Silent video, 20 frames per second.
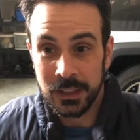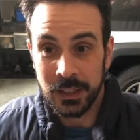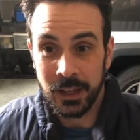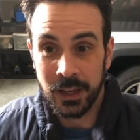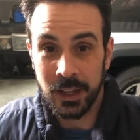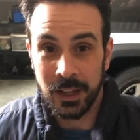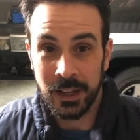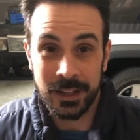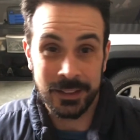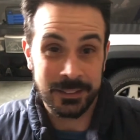
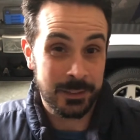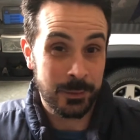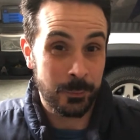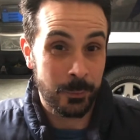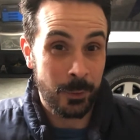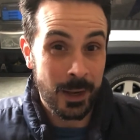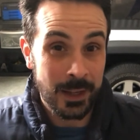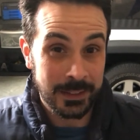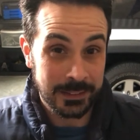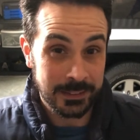and then
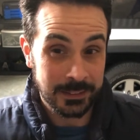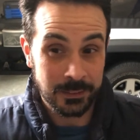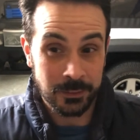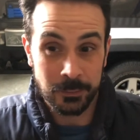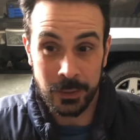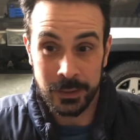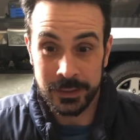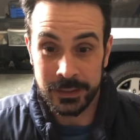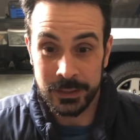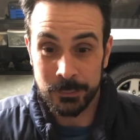
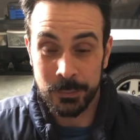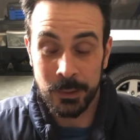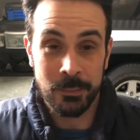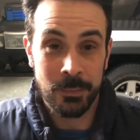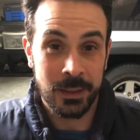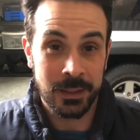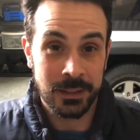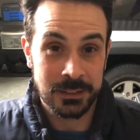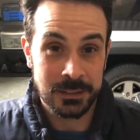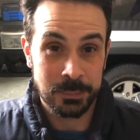writing about
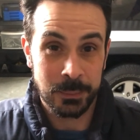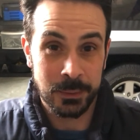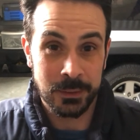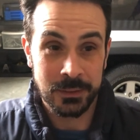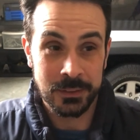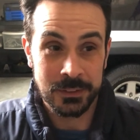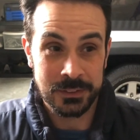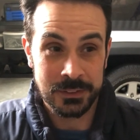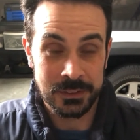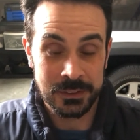my
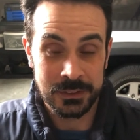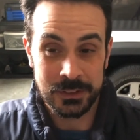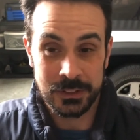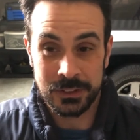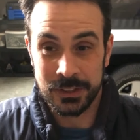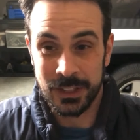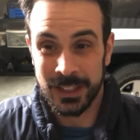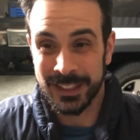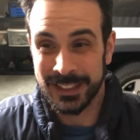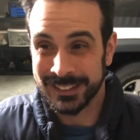experiences,
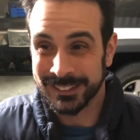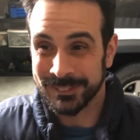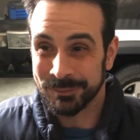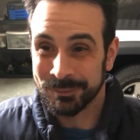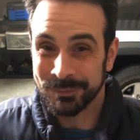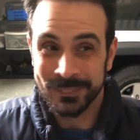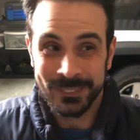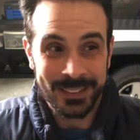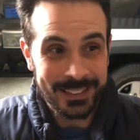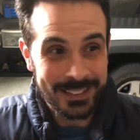just trying
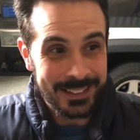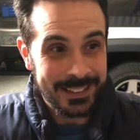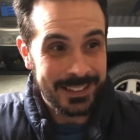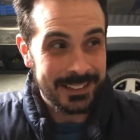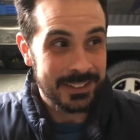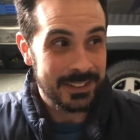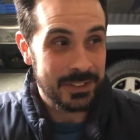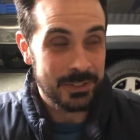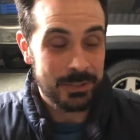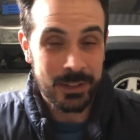
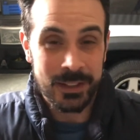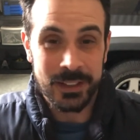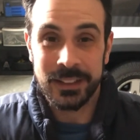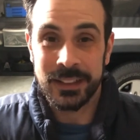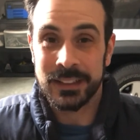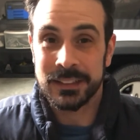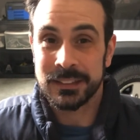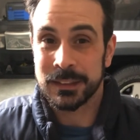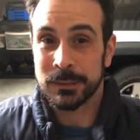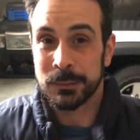to
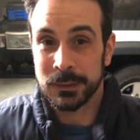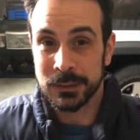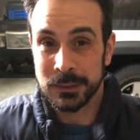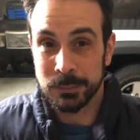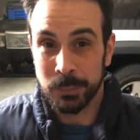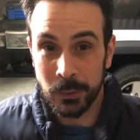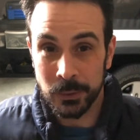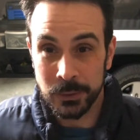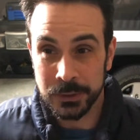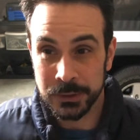get some
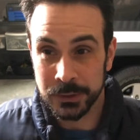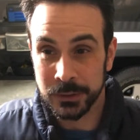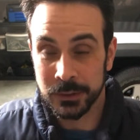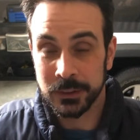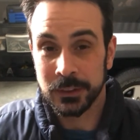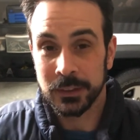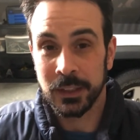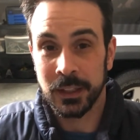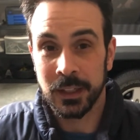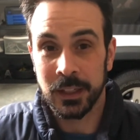exposure,